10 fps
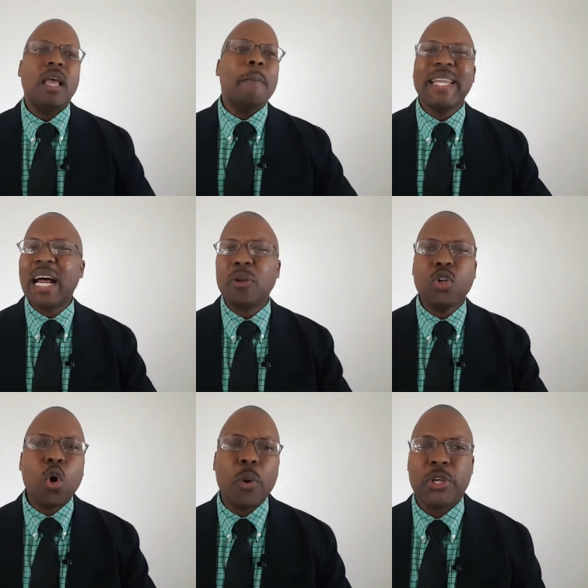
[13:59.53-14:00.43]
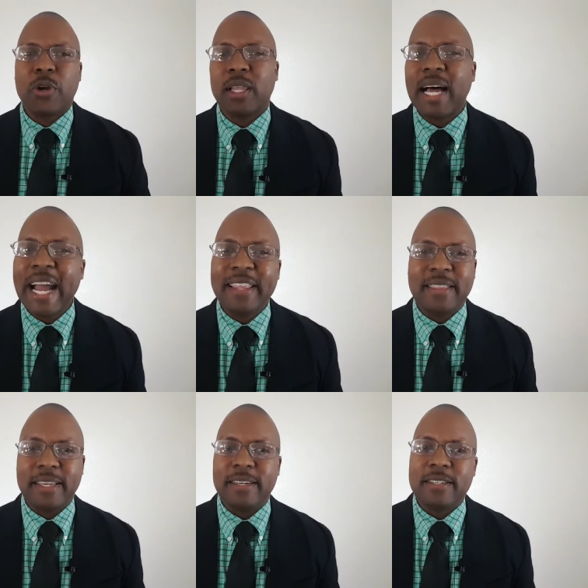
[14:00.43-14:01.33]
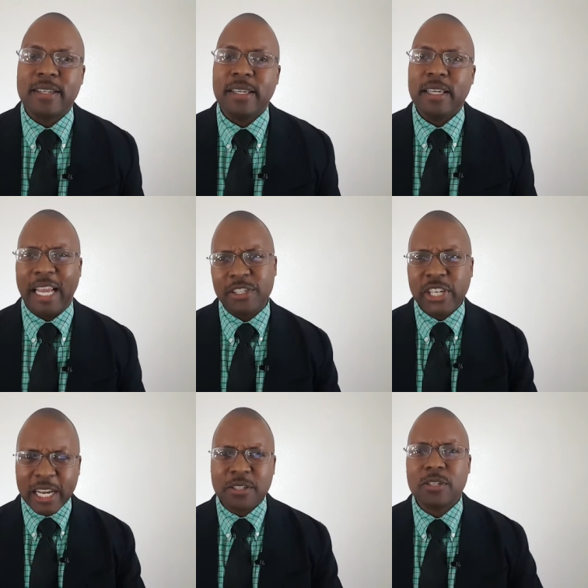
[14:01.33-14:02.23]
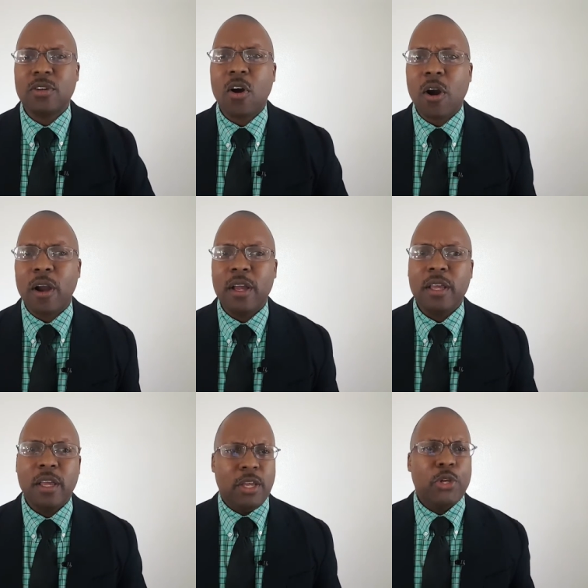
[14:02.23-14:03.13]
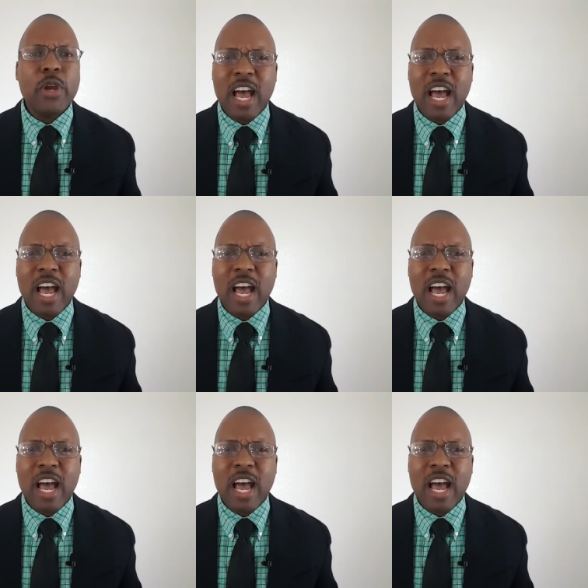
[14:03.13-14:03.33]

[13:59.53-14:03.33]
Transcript: I mean, I don't know what your Goliath is, and chances are you